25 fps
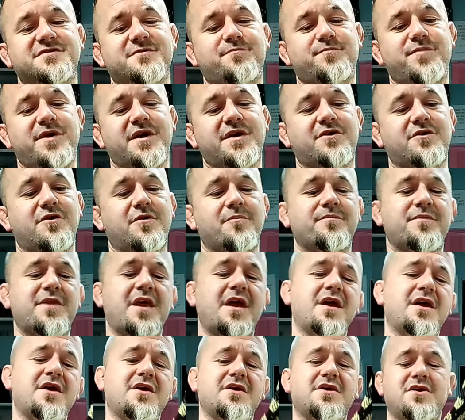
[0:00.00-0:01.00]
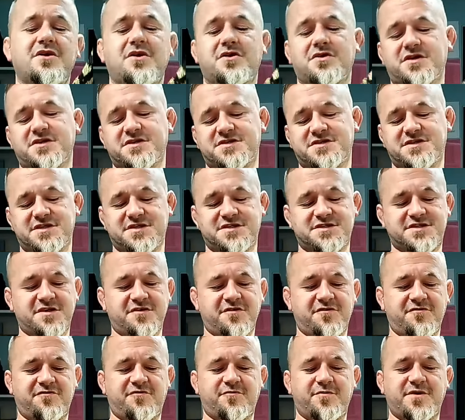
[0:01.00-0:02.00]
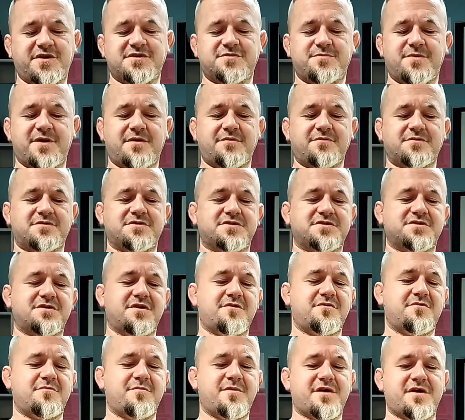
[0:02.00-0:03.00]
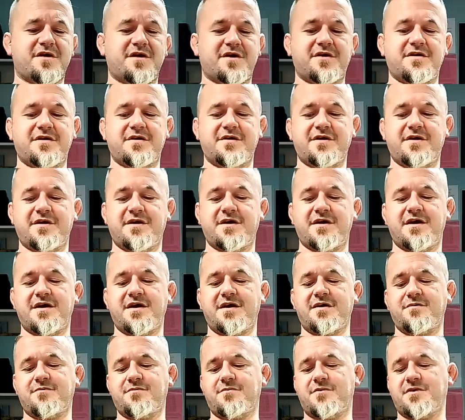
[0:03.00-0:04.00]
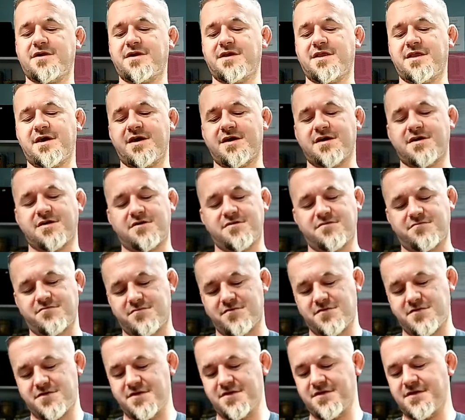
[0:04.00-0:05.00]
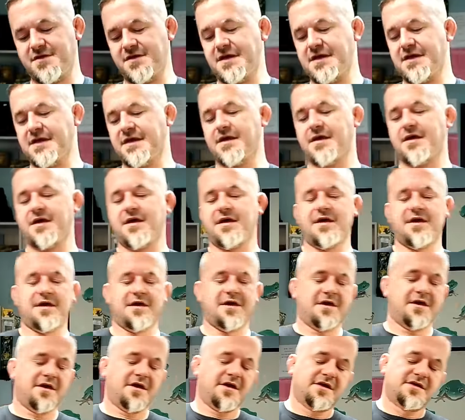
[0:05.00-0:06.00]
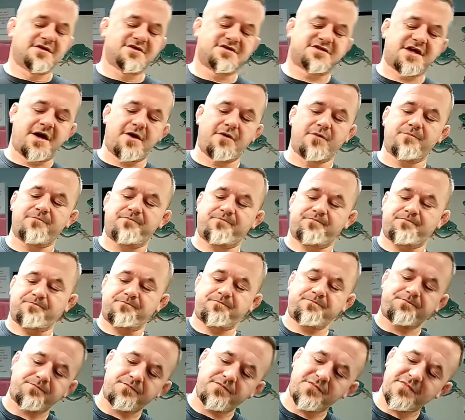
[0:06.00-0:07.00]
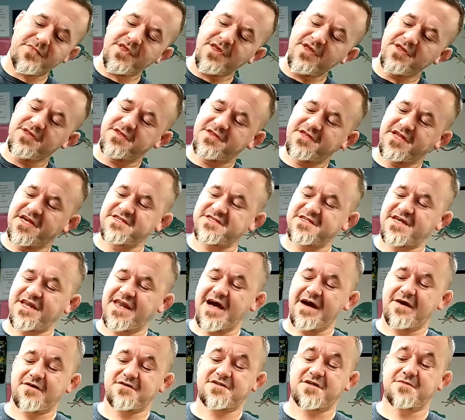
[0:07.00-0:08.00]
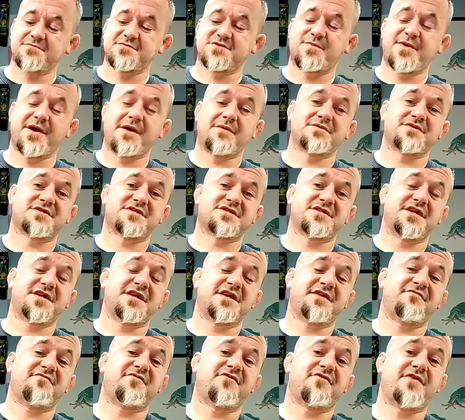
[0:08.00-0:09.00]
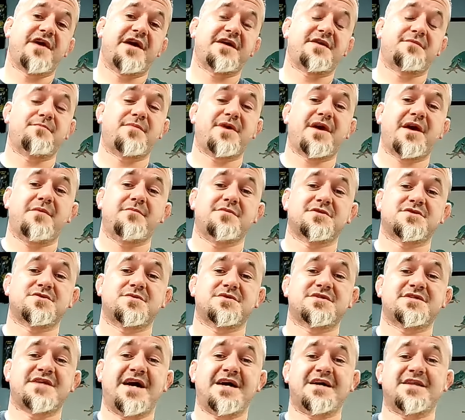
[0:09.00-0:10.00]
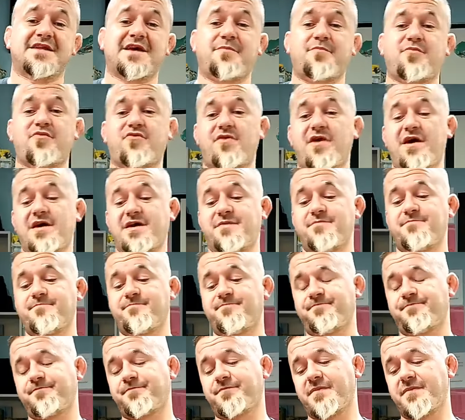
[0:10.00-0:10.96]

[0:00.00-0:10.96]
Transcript: you to pick up You're not going to sit still for me to be able to show, am I? Hey, what are you like, you? So this allows them to be able to see in infrared and be able to attack their prey.